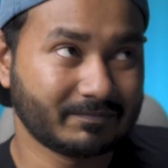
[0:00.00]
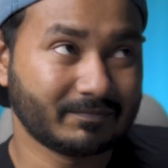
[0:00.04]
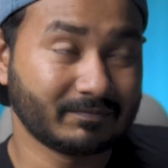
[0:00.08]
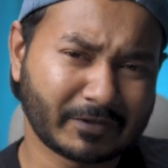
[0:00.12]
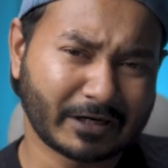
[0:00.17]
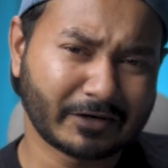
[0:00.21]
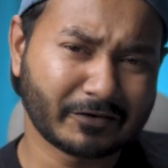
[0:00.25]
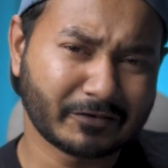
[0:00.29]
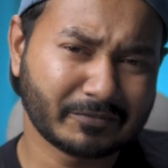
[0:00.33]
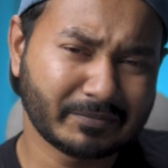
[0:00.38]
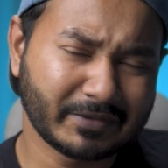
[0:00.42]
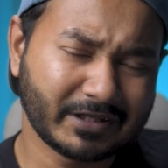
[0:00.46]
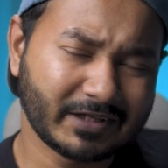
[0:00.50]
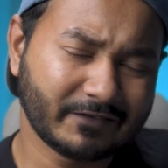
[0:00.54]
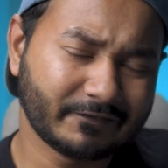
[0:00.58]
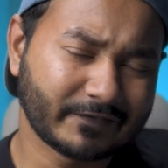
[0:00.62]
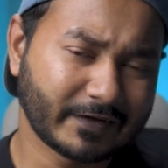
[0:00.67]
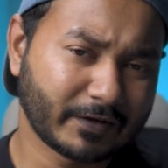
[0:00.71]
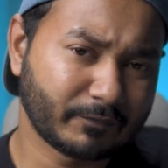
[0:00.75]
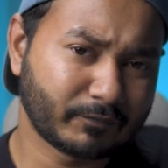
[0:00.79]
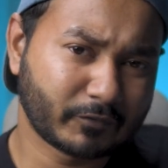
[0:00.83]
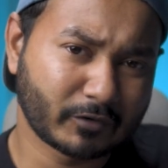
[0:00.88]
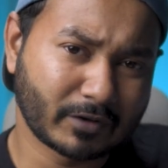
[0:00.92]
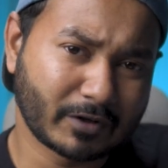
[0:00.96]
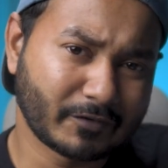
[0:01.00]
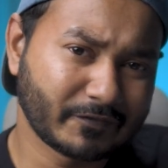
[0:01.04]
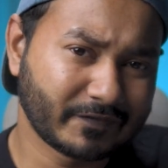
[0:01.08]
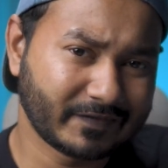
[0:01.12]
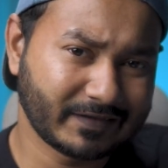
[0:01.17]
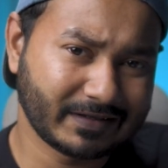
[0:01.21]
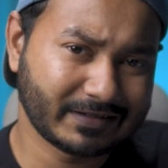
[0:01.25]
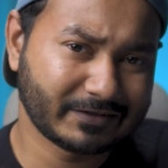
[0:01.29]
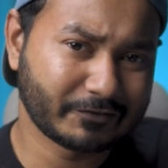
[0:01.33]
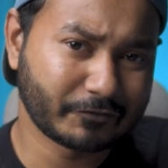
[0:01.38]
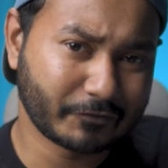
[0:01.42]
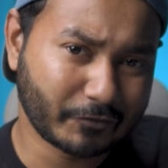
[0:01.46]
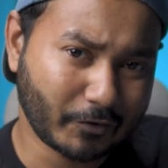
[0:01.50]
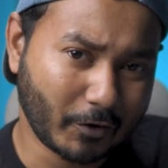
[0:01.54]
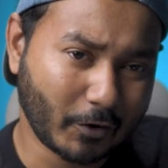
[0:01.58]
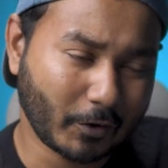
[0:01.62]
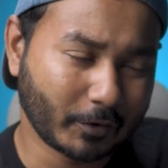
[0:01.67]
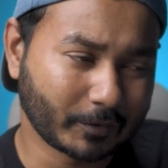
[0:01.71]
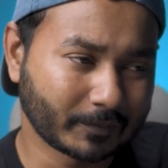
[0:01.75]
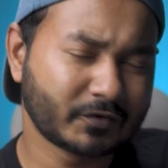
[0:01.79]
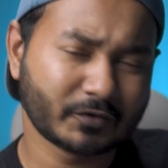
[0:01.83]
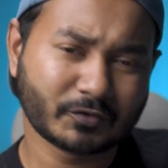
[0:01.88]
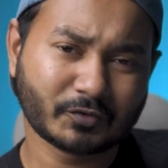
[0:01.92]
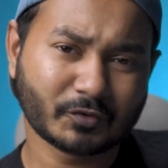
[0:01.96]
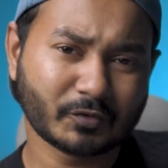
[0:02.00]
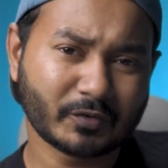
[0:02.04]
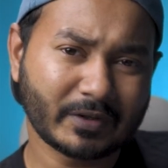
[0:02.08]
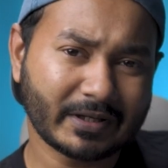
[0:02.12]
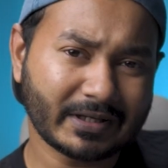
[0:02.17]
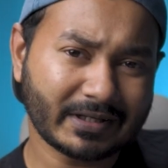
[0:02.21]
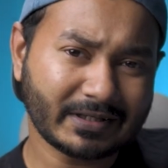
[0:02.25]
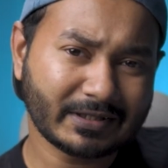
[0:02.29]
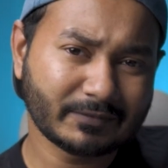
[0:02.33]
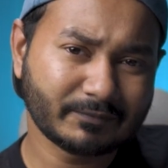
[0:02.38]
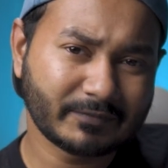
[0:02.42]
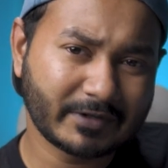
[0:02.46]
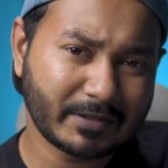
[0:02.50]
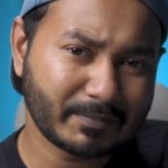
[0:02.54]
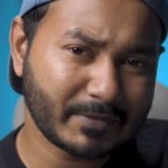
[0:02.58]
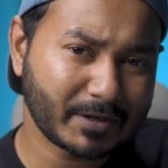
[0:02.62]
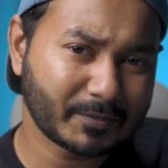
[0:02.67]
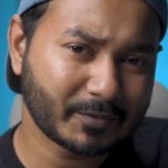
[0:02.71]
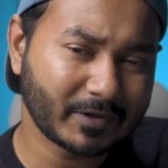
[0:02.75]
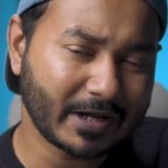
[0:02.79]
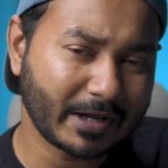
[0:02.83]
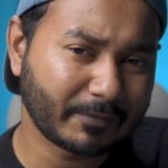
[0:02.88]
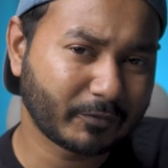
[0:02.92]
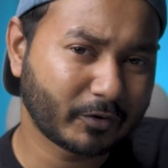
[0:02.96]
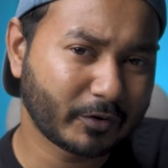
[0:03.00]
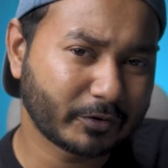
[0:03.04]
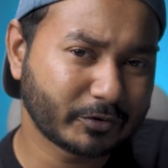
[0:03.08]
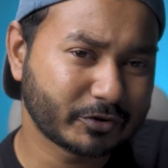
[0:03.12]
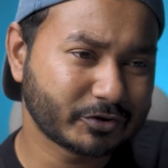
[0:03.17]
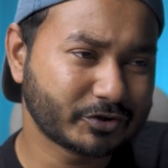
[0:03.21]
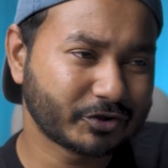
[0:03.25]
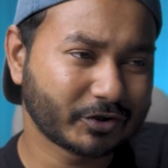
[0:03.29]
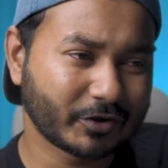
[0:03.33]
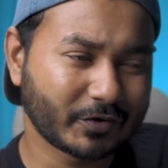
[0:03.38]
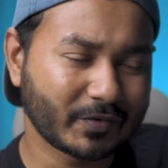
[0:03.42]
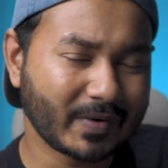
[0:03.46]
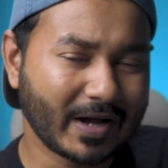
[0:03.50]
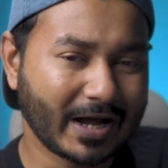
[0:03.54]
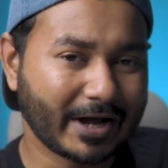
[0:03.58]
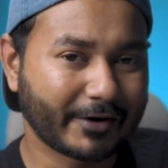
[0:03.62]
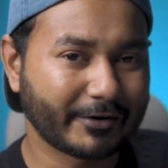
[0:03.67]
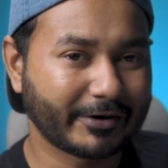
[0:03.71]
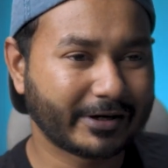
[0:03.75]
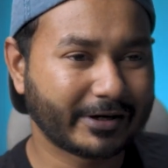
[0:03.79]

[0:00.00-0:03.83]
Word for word: Pardon me if I pronounce it wrong. So today in Premiere Pro, I'm going to show you how